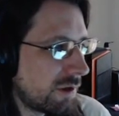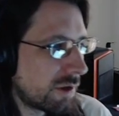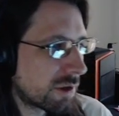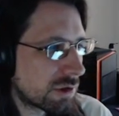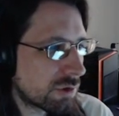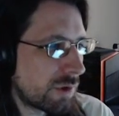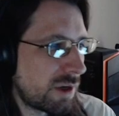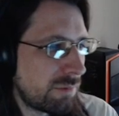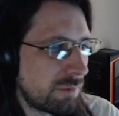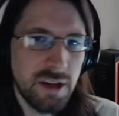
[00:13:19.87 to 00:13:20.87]

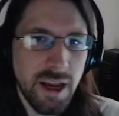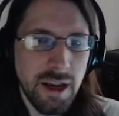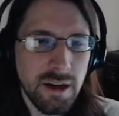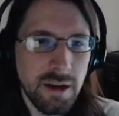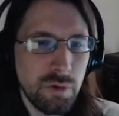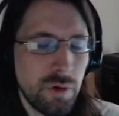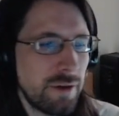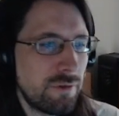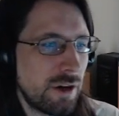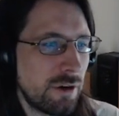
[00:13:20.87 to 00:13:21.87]
extreme, can't ever
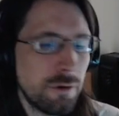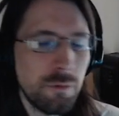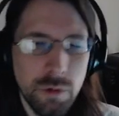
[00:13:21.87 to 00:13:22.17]
have an error, we're